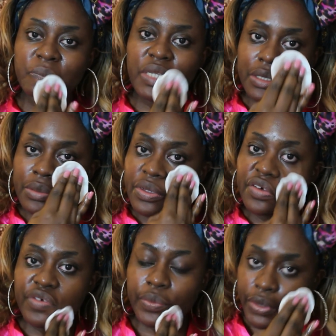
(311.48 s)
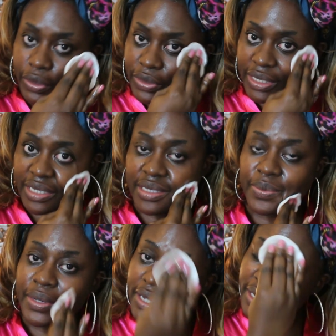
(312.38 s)
it's a bit of a process,
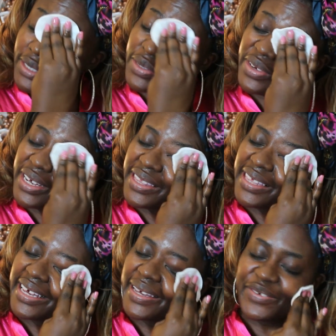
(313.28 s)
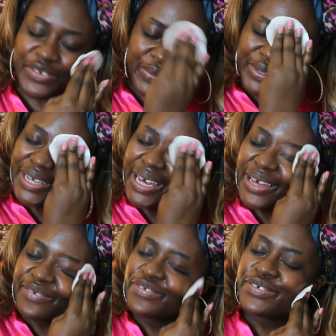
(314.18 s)
but it's worth it if you want to
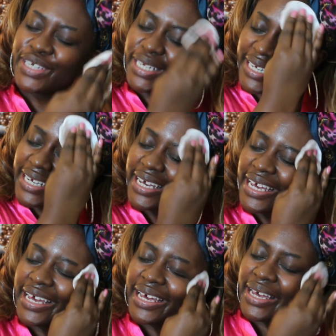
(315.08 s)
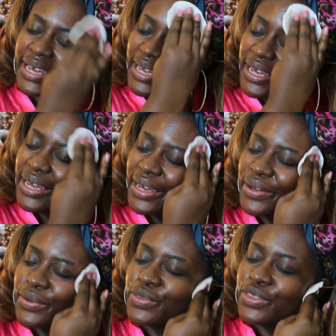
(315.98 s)
have really
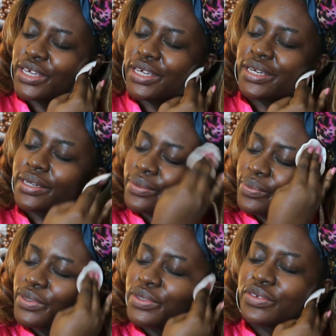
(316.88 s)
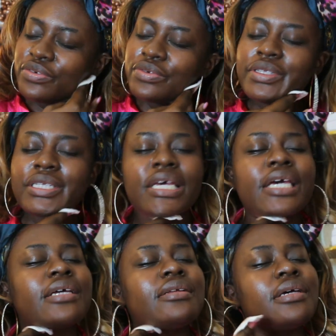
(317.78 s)
healthy and beautiful
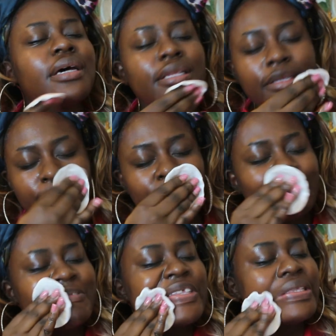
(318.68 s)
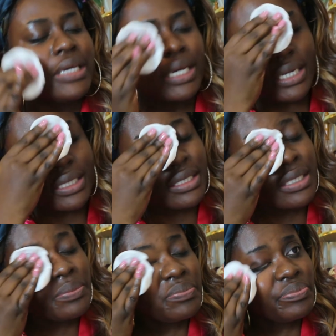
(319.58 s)
skin. And the thing
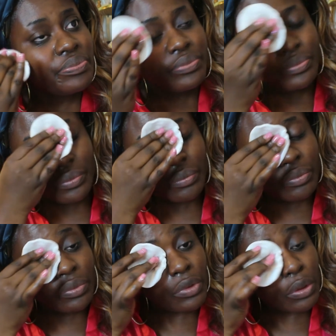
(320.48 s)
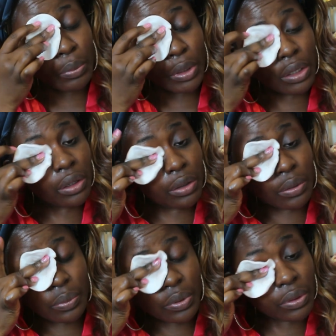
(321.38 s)
is,
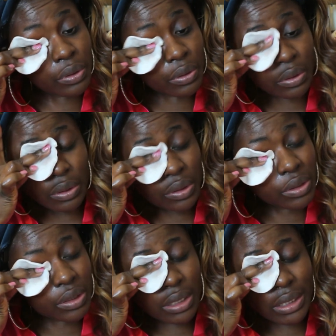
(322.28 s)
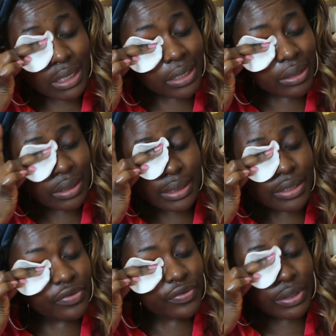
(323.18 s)
makeup does enhance
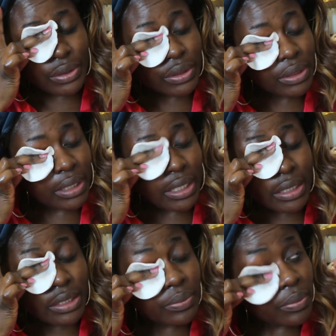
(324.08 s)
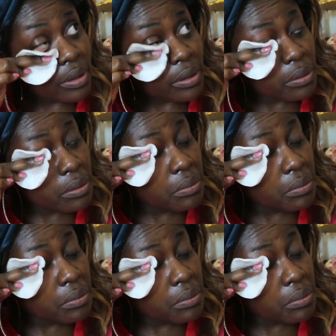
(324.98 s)
your features, yes, but